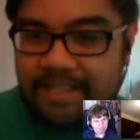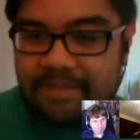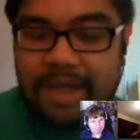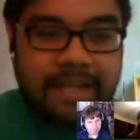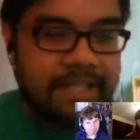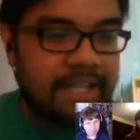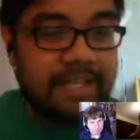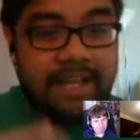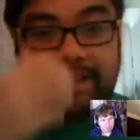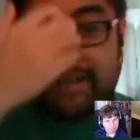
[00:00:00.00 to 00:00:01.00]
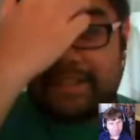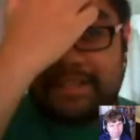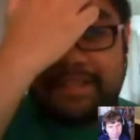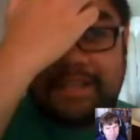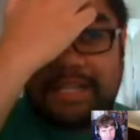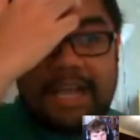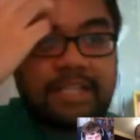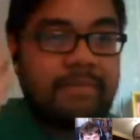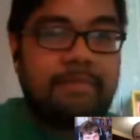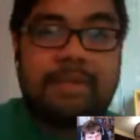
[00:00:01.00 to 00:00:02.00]
Well, I say delicate. Last
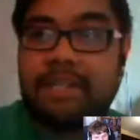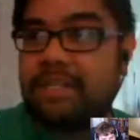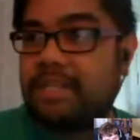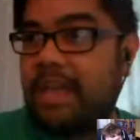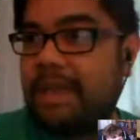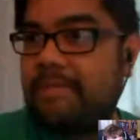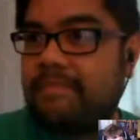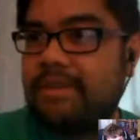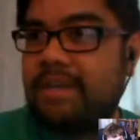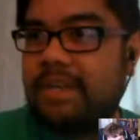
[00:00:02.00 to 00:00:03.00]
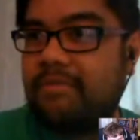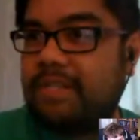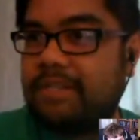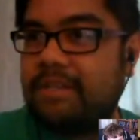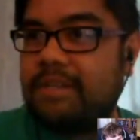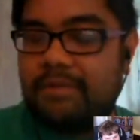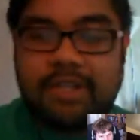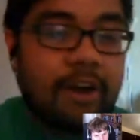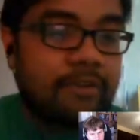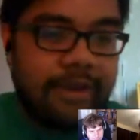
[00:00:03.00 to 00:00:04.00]
time I played this game, it was
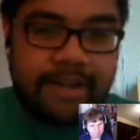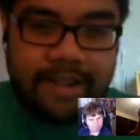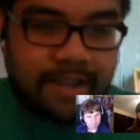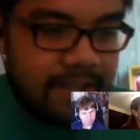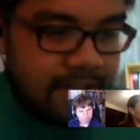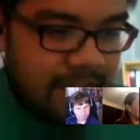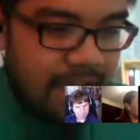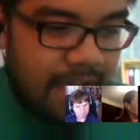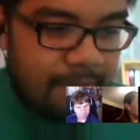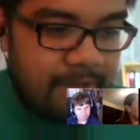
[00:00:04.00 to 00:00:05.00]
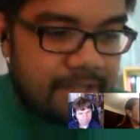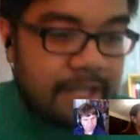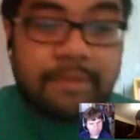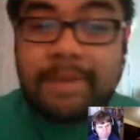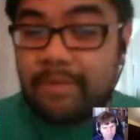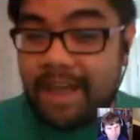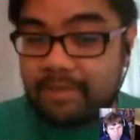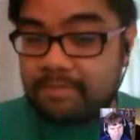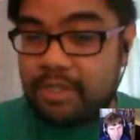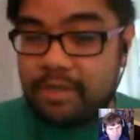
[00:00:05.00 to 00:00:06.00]
heartrending. Doesn't mean we have
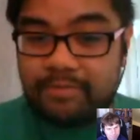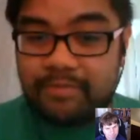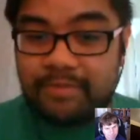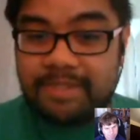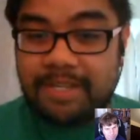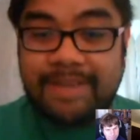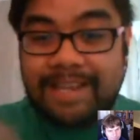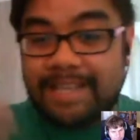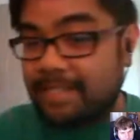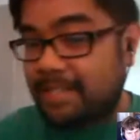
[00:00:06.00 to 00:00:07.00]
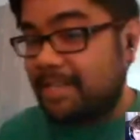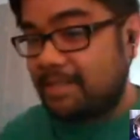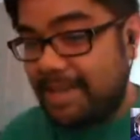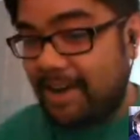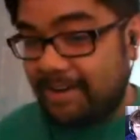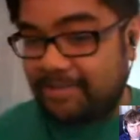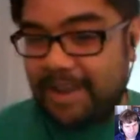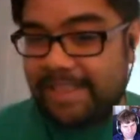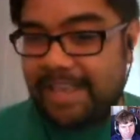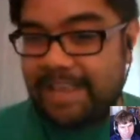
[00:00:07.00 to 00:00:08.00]
to do. Doesn't mean this will be
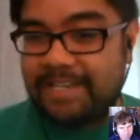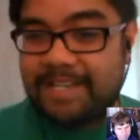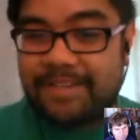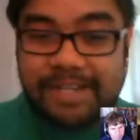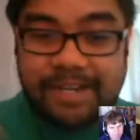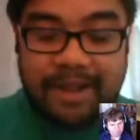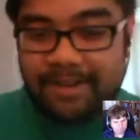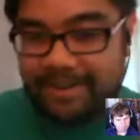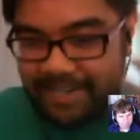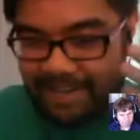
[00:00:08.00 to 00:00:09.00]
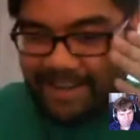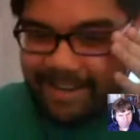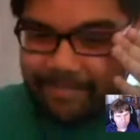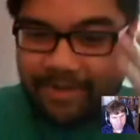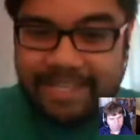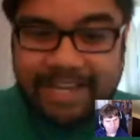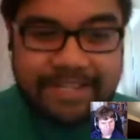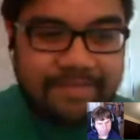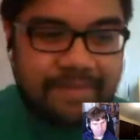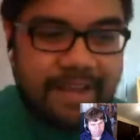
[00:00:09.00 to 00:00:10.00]
heartrending. It's just that there's a
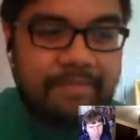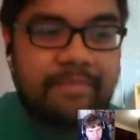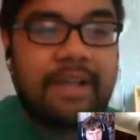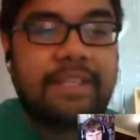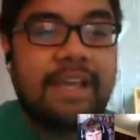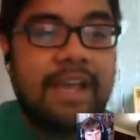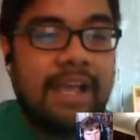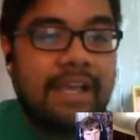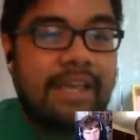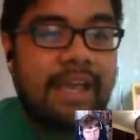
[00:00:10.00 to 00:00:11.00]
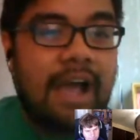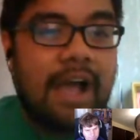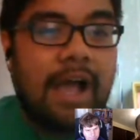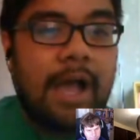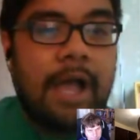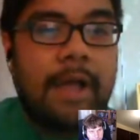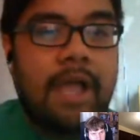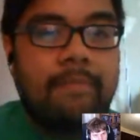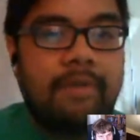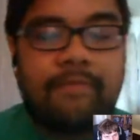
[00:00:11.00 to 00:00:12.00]
potential for that. But yeah,
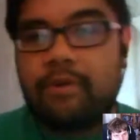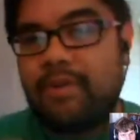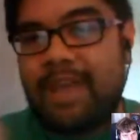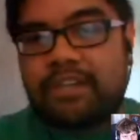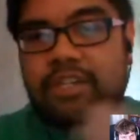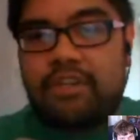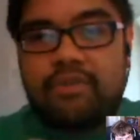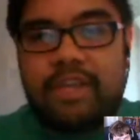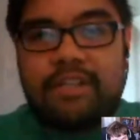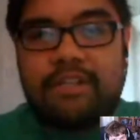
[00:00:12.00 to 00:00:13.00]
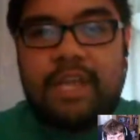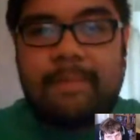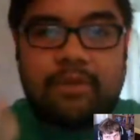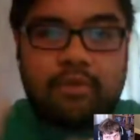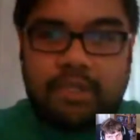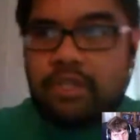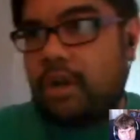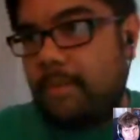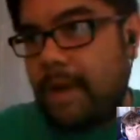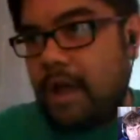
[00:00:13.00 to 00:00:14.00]
before we actually do get into the game, I do want to
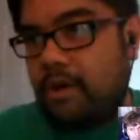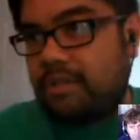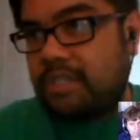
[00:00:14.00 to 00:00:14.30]
talk about